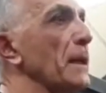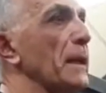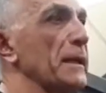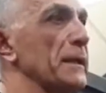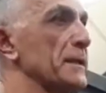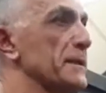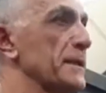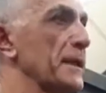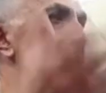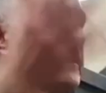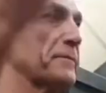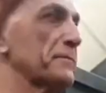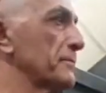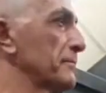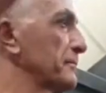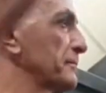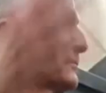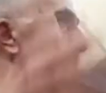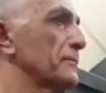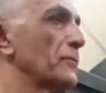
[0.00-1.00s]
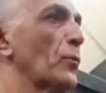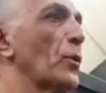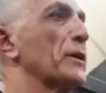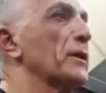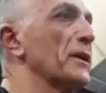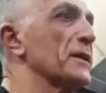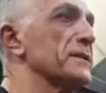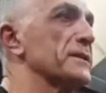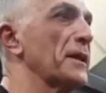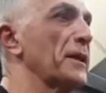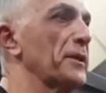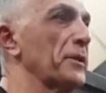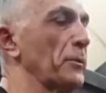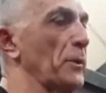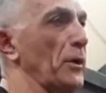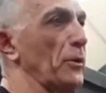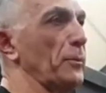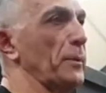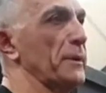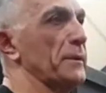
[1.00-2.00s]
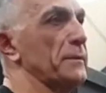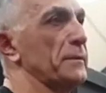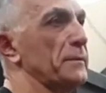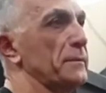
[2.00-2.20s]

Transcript: He said, what can I say to you, Albert?